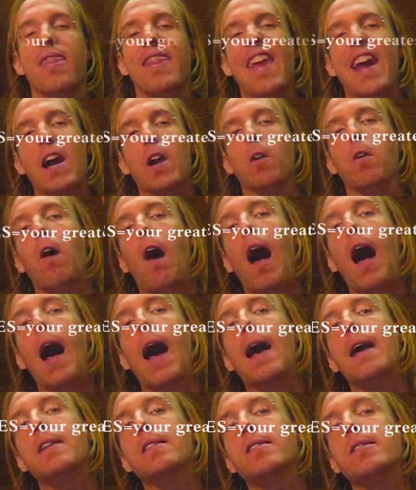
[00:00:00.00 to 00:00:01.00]
There
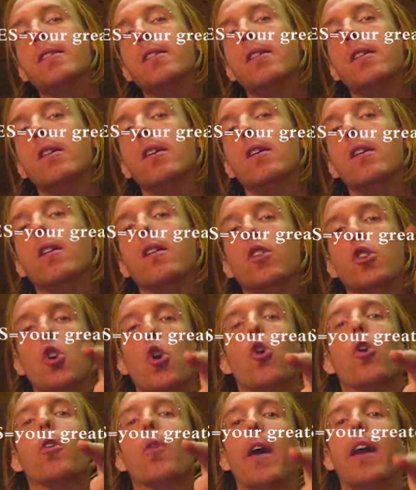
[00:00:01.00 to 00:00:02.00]
lies
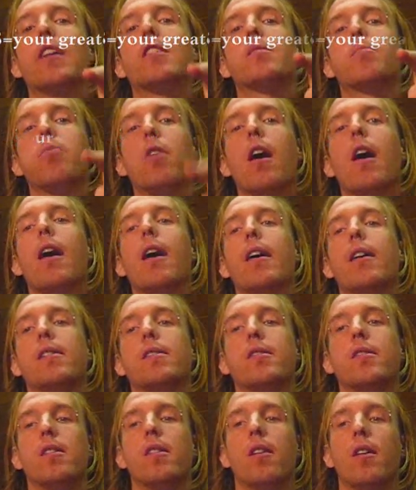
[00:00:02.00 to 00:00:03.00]
your greatest
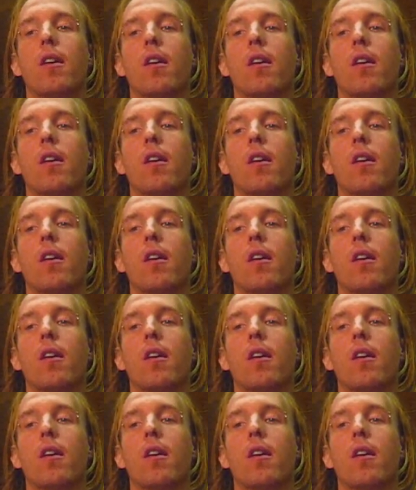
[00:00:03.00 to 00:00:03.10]
prize.